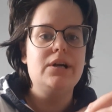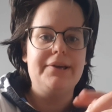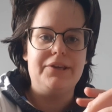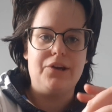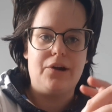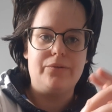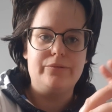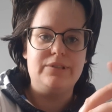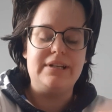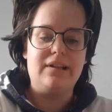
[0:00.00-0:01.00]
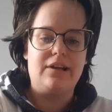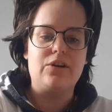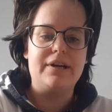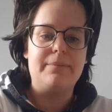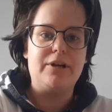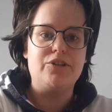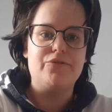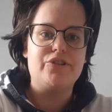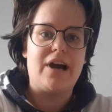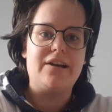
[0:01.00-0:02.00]
decluttering a bunch of
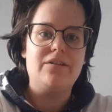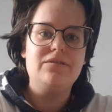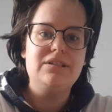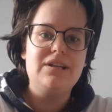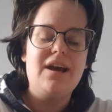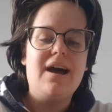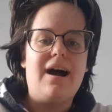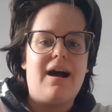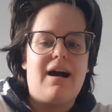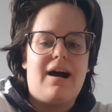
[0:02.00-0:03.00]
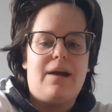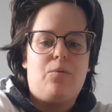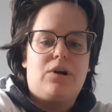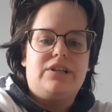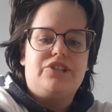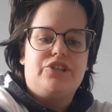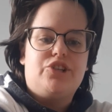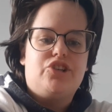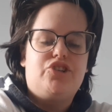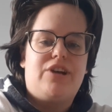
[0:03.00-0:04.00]
shadows. I wanted to
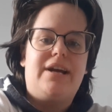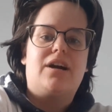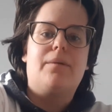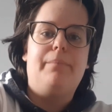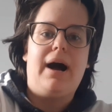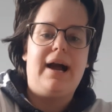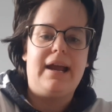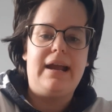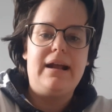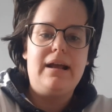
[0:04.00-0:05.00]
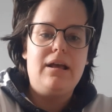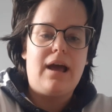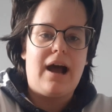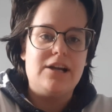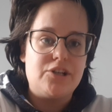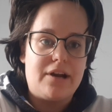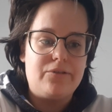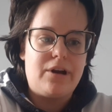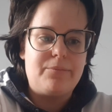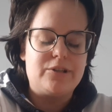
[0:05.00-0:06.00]
just share my eyeshadow
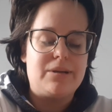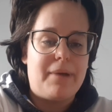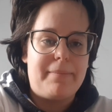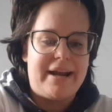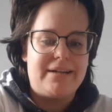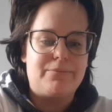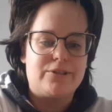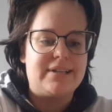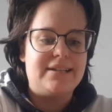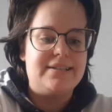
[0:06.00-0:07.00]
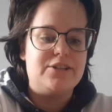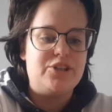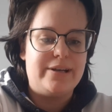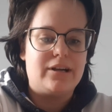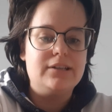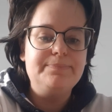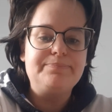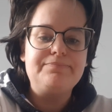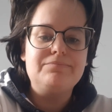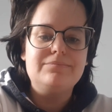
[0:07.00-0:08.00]
numbers and my pan percentage here.
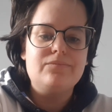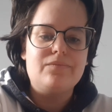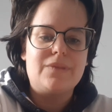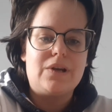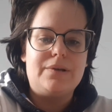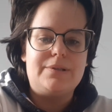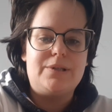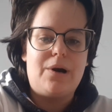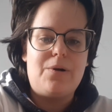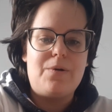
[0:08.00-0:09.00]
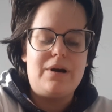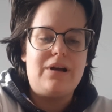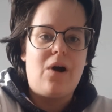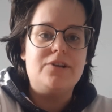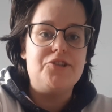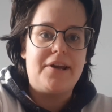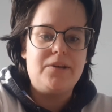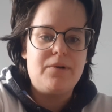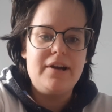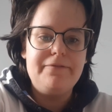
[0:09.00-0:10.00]
So on
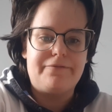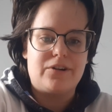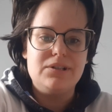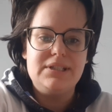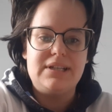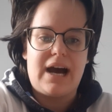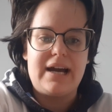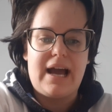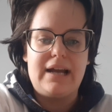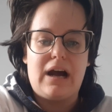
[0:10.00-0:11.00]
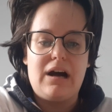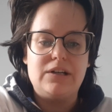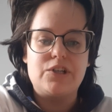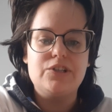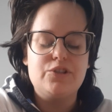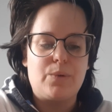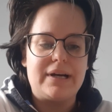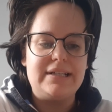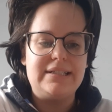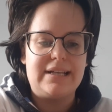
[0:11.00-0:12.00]
January 1st, I had
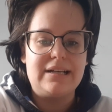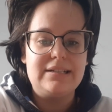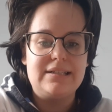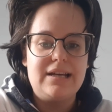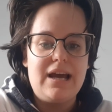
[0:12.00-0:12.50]
126